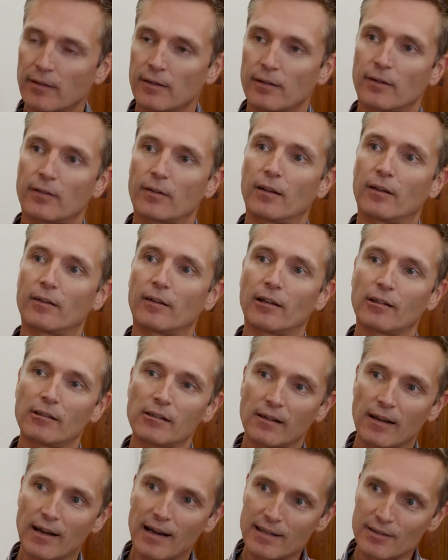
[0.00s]
So the
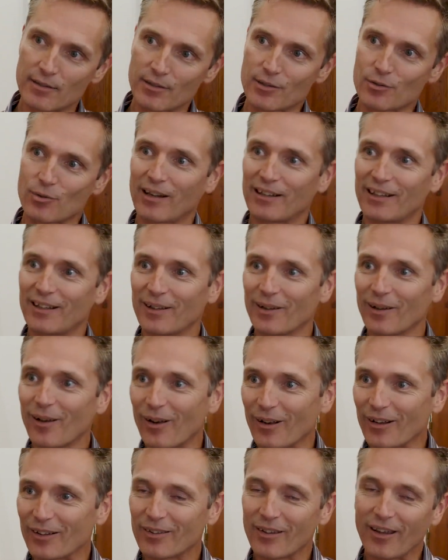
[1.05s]
little guys are struggling
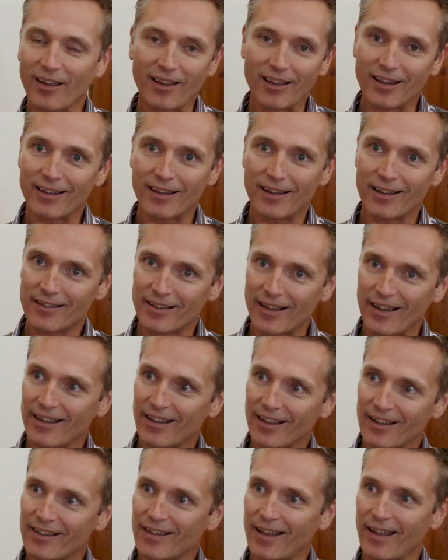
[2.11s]
along. So it, it,
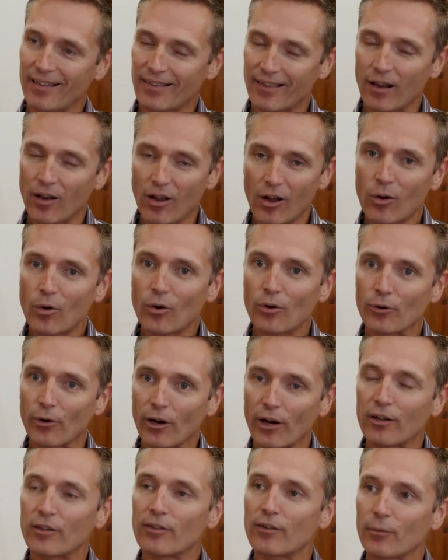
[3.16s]
it, it's a long
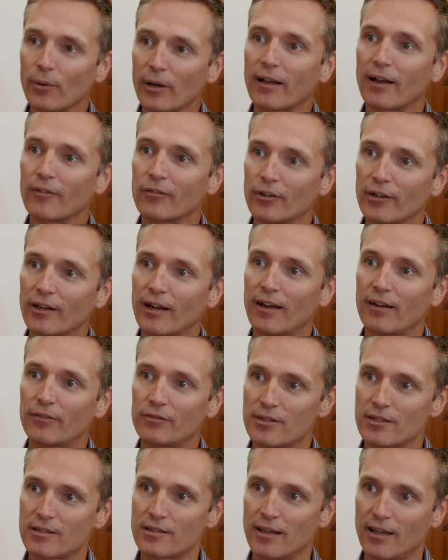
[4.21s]
road to recovery, I have
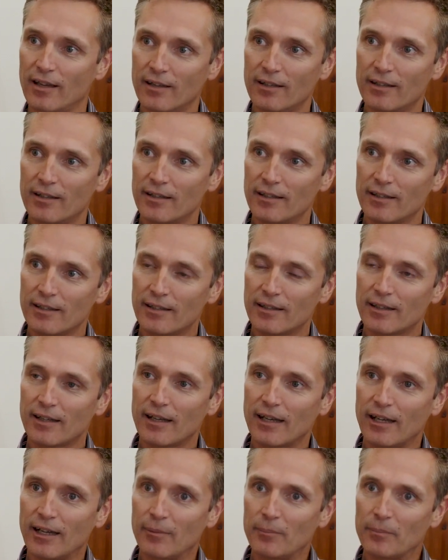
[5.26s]
to say.
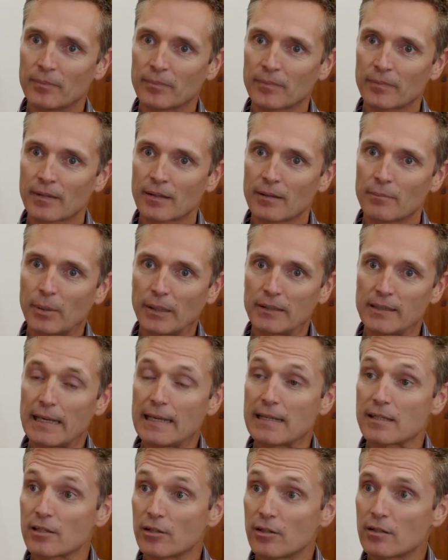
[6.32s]
Um, but
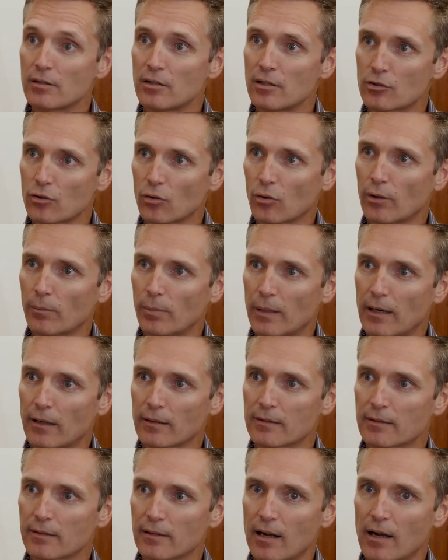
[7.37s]
yes, you, you, talk
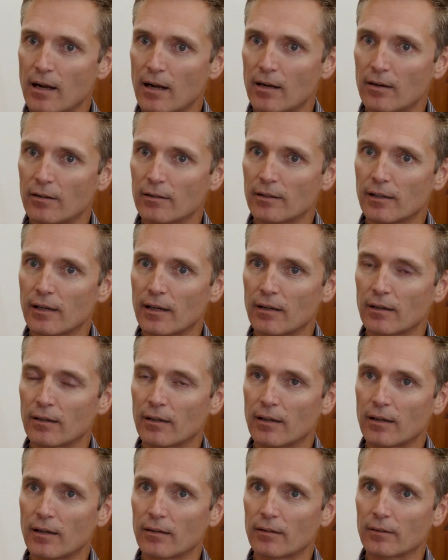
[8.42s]
about our, our,
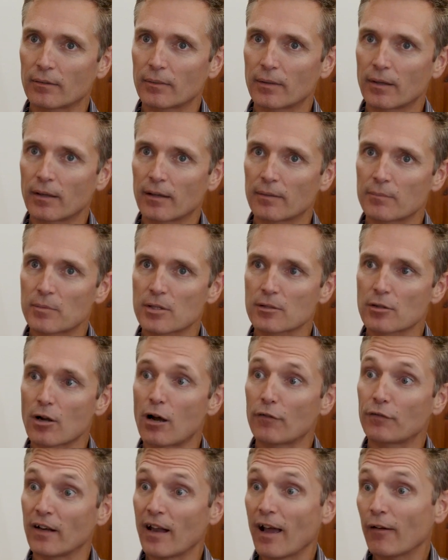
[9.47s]
our, um,
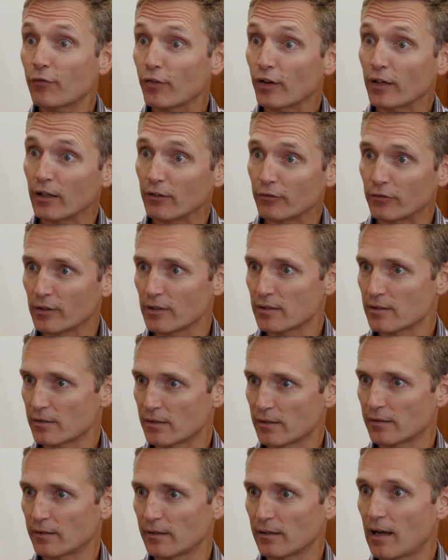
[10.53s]
staff in Africa, for
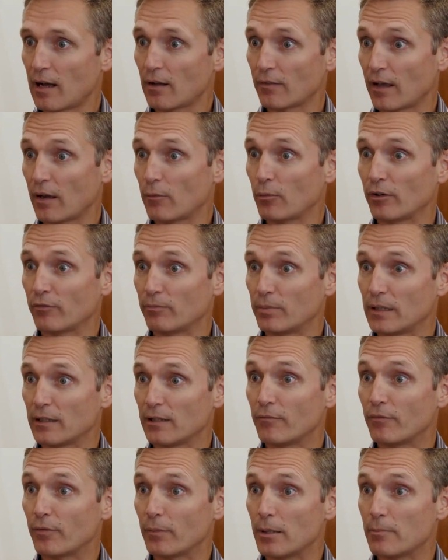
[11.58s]
instance, and how they would have been
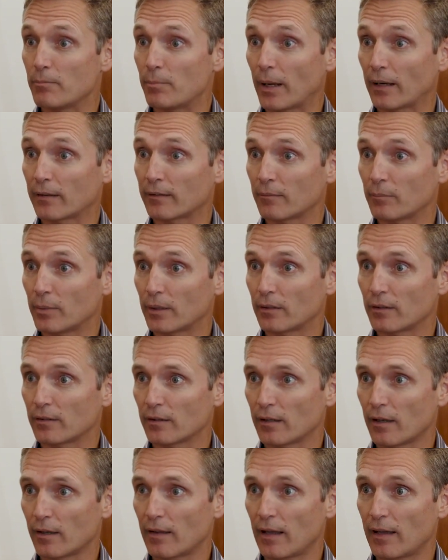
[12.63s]
inf- impacted because
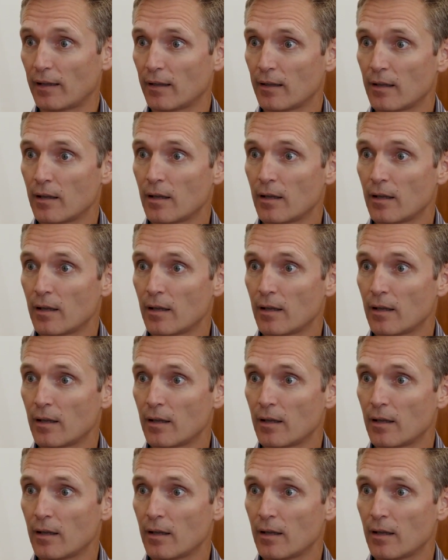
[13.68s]
you know they a